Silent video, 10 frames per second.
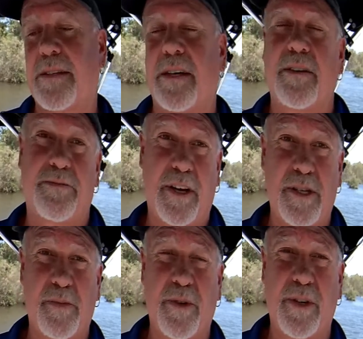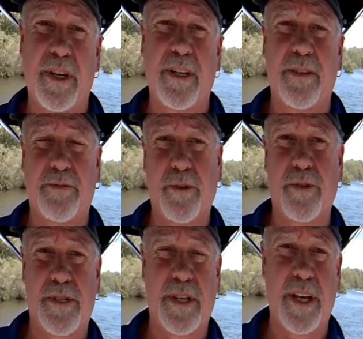
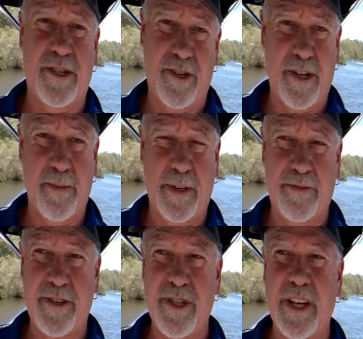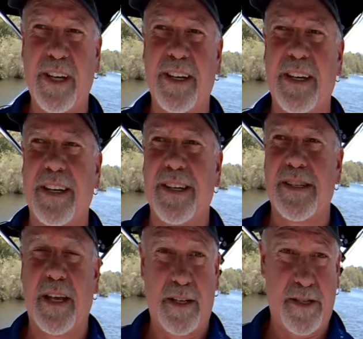Facebook/Dynamic Fishing.
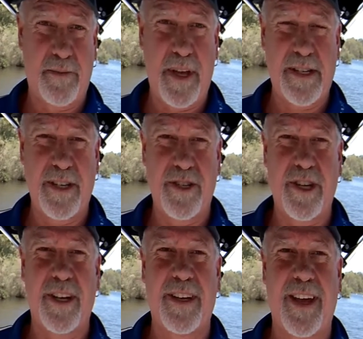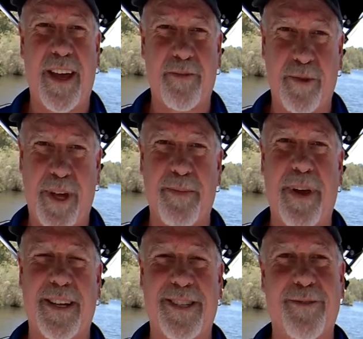Send us a message and we'll get back
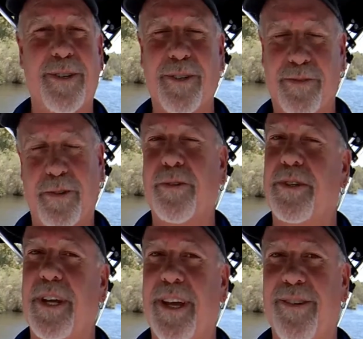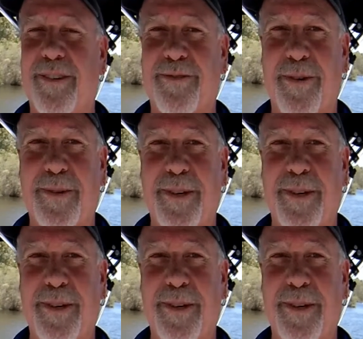to you. We look forward to hearing from you.